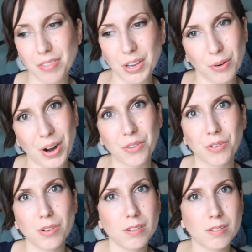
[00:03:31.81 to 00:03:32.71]

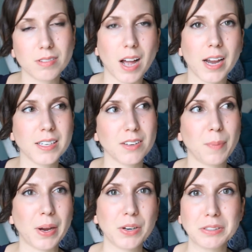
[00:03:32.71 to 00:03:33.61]
theoretical kind of
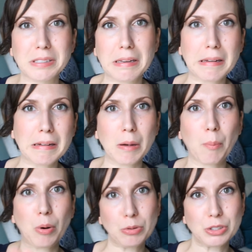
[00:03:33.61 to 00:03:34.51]
parenting
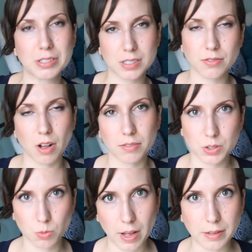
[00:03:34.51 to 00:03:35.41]
approaches involved
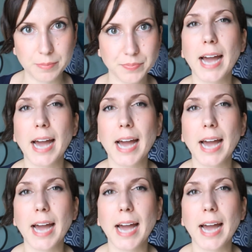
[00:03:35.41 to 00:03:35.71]
as well.